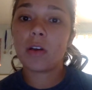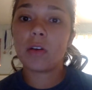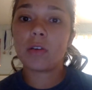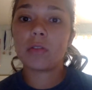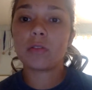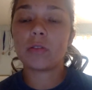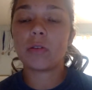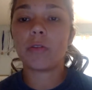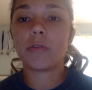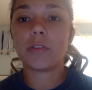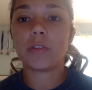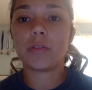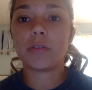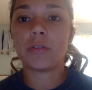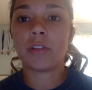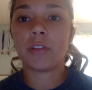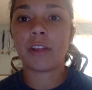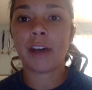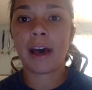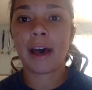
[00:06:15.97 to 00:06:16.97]
So if you do
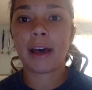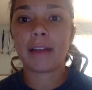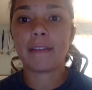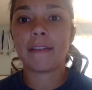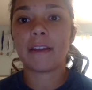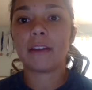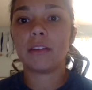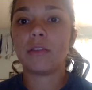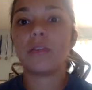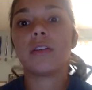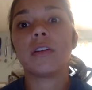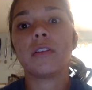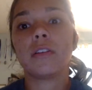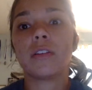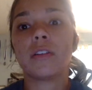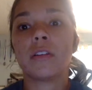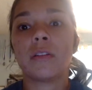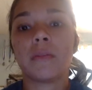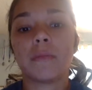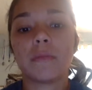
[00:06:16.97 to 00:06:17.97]
that, then you can
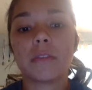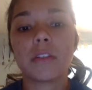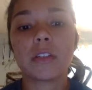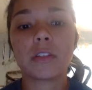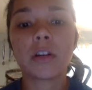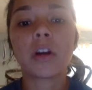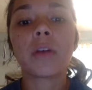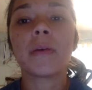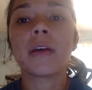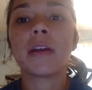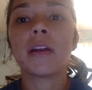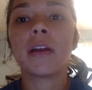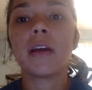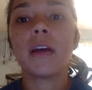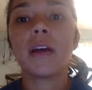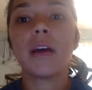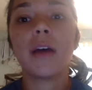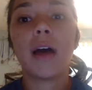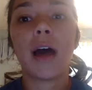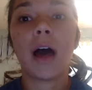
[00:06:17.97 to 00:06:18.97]
determine
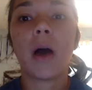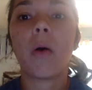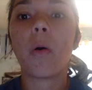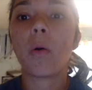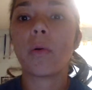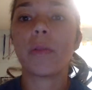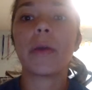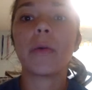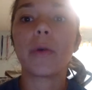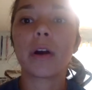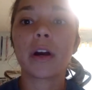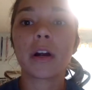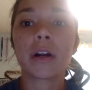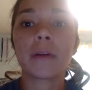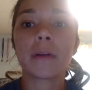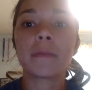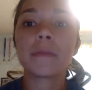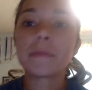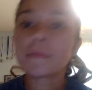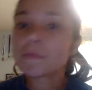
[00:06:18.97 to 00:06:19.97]
how old they were
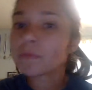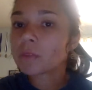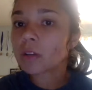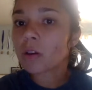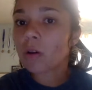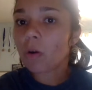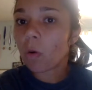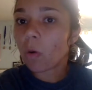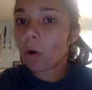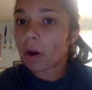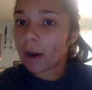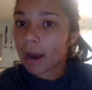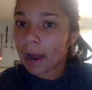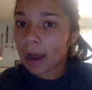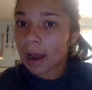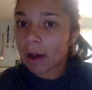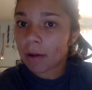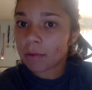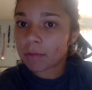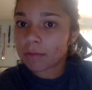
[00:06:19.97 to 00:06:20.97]
or
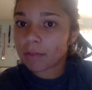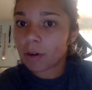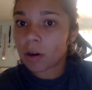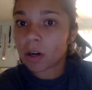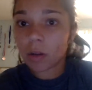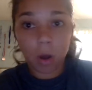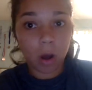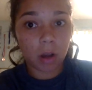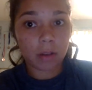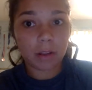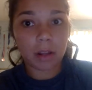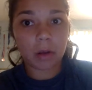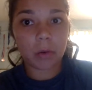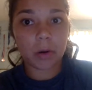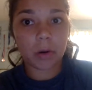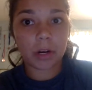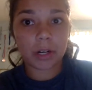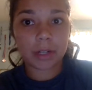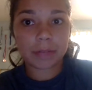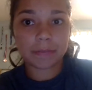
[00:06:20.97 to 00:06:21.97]
how far along they
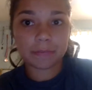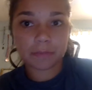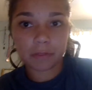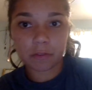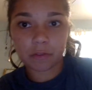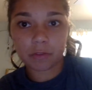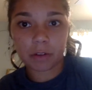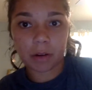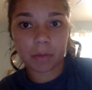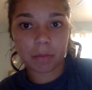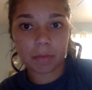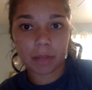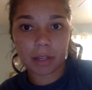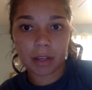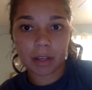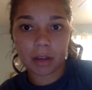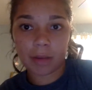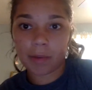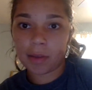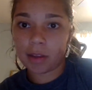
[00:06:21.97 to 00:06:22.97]
were from
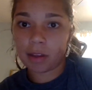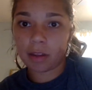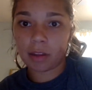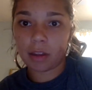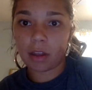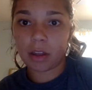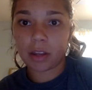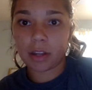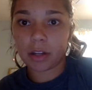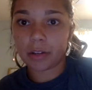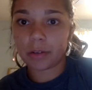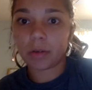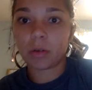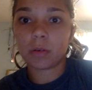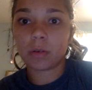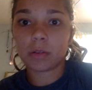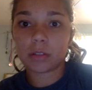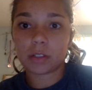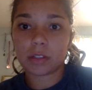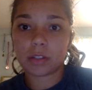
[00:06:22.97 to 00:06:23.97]
becoming a year
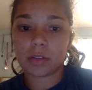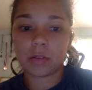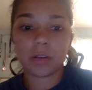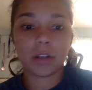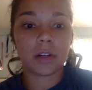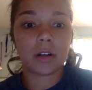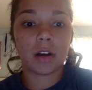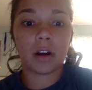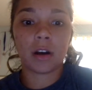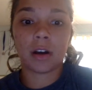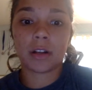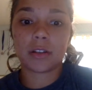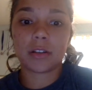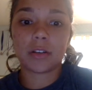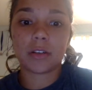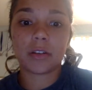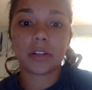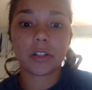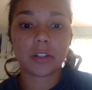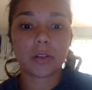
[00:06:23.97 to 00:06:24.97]
old to 2
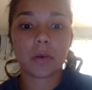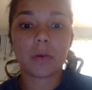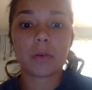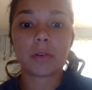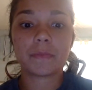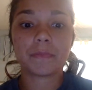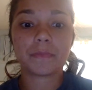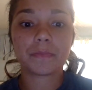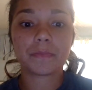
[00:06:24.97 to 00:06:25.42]
years old.